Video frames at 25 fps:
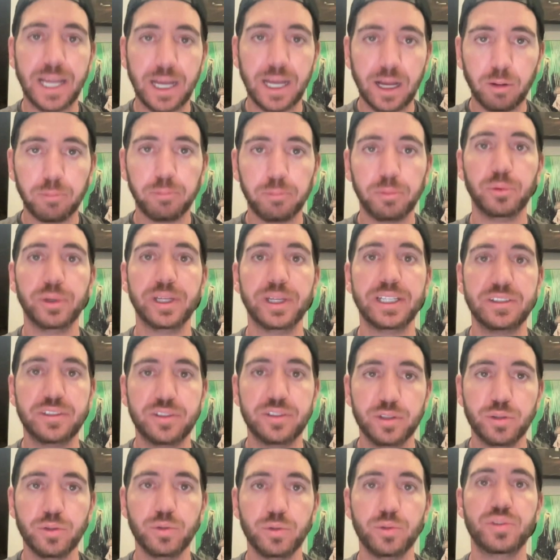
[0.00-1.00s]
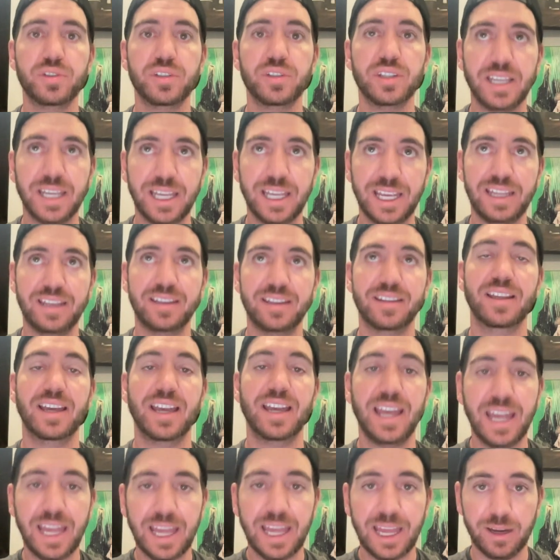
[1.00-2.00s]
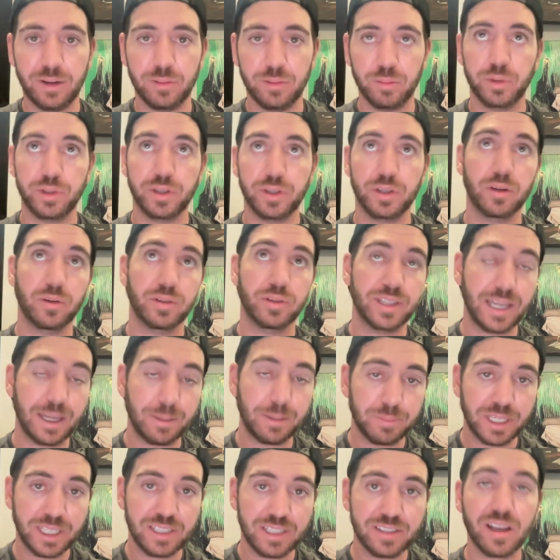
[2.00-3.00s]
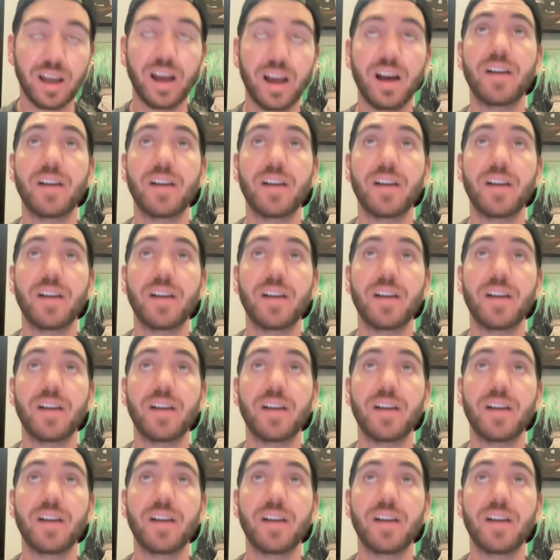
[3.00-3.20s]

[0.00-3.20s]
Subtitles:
elbowing dudes in the head. Well, you know what that means?